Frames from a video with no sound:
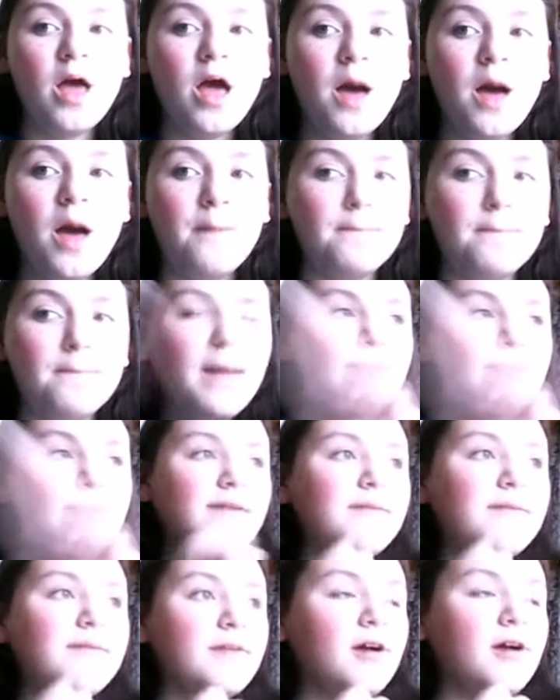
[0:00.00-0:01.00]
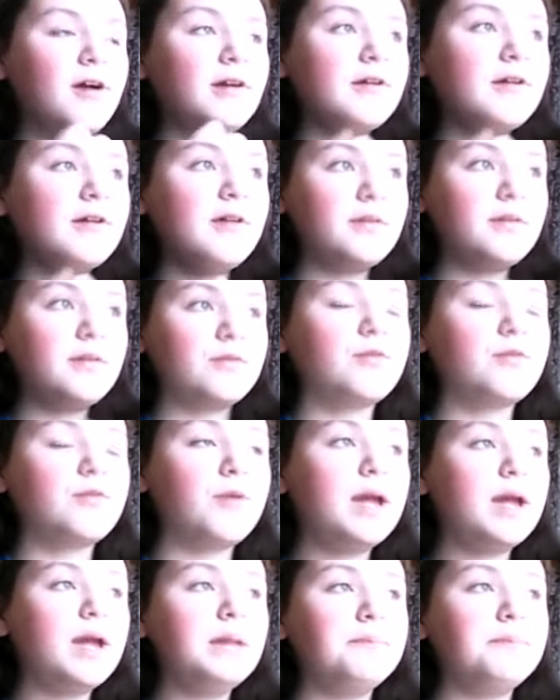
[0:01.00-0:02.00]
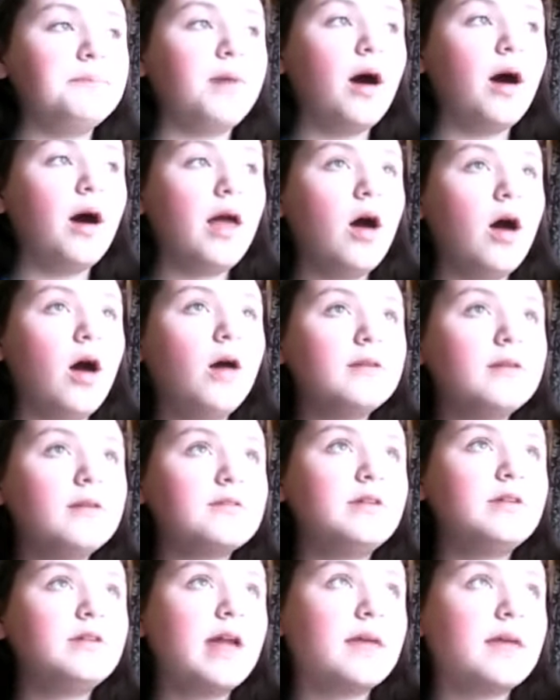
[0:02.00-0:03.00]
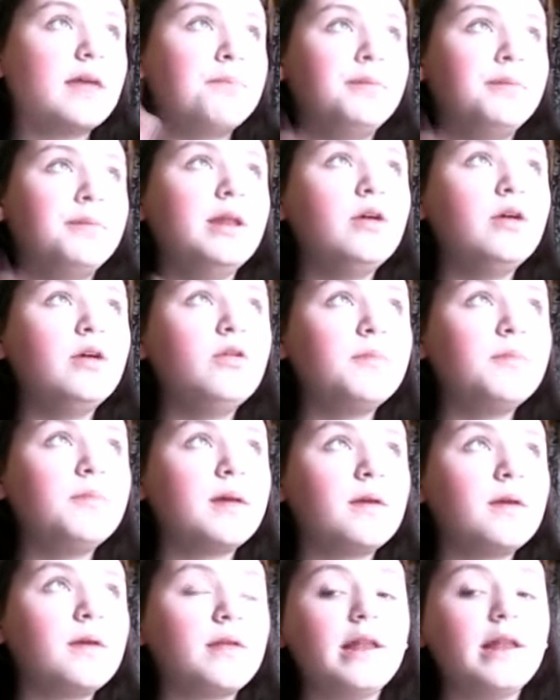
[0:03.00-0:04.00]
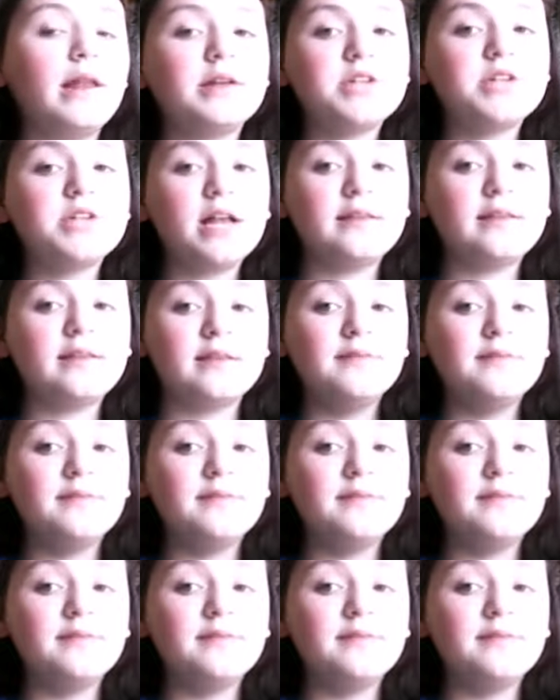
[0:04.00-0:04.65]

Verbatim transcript: My favorite color is green, but I also like blue because I like Chelsea.